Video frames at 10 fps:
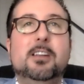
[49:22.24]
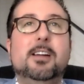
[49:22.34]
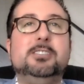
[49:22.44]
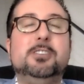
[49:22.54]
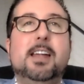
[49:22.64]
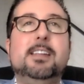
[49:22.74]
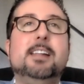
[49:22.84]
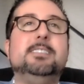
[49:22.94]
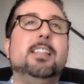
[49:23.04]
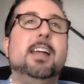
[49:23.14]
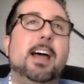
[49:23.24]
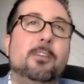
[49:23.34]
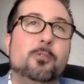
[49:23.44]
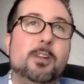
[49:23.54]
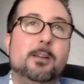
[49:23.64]
I tried not to
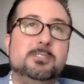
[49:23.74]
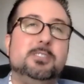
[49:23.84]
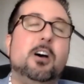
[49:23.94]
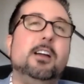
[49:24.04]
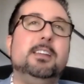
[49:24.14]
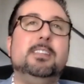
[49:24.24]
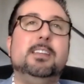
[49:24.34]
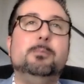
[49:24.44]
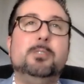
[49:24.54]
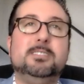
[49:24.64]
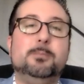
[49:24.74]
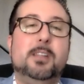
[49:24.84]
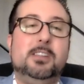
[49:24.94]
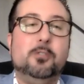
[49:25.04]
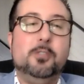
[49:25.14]
laugh when I was talking to them, because I'm
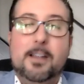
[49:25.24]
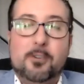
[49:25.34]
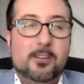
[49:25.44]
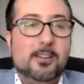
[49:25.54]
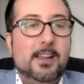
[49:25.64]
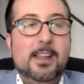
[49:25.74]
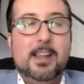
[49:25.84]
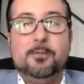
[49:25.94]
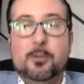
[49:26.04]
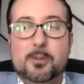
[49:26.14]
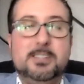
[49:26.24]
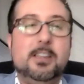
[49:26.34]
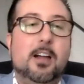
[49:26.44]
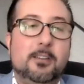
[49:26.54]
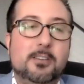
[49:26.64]
like, you'll never influence
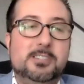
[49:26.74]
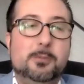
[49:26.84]
Congress.